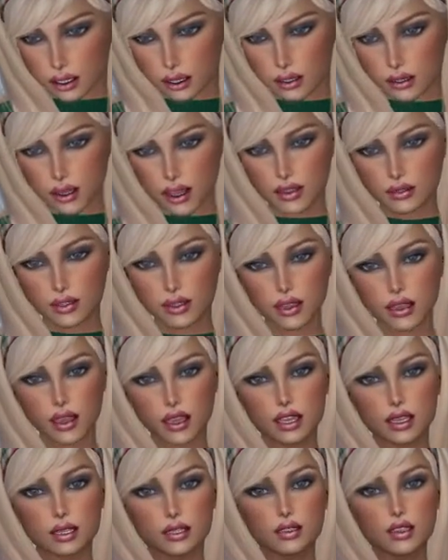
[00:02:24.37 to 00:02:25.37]
nothing's
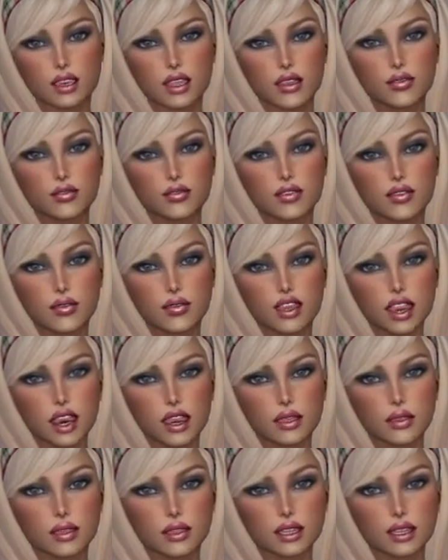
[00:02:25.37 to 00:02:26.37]
ready. I'm not
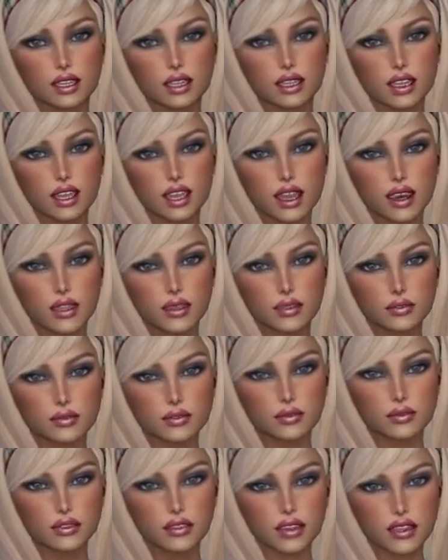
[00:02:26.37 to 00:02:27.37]
ready. I haven't
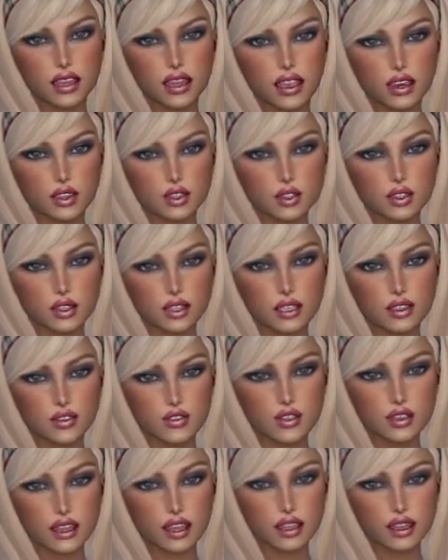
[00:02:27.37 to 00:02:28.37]
done this and I haven't
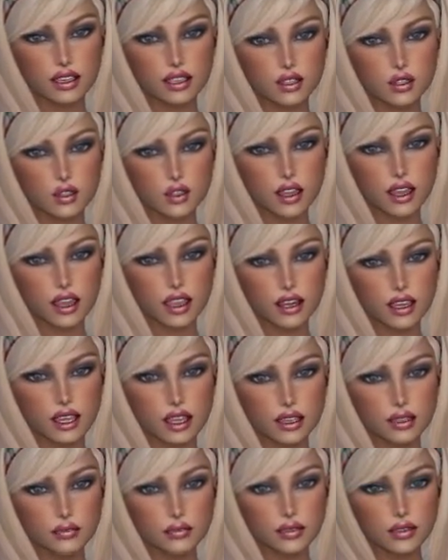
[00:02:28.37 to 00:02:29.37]
done that. I'm not really
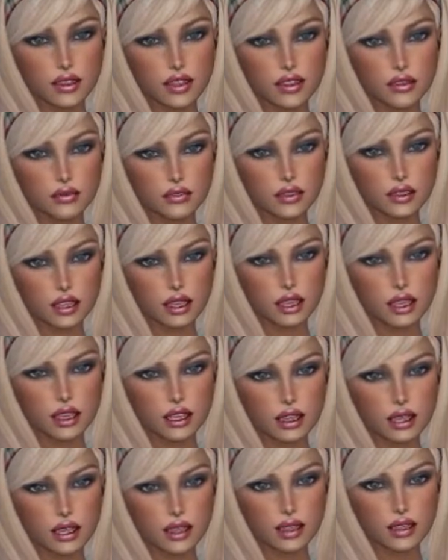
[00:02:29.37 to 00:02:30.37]
sure what I'm
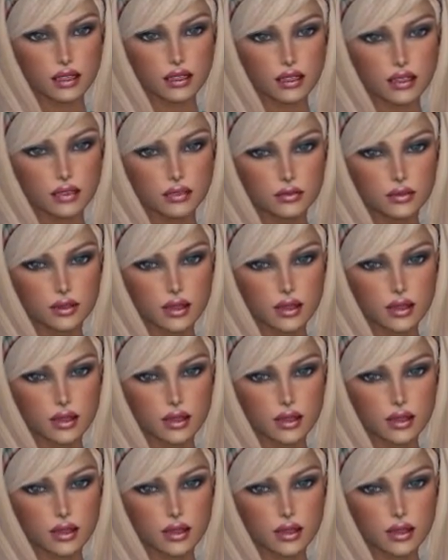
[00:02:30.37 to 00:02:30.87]
doing actually.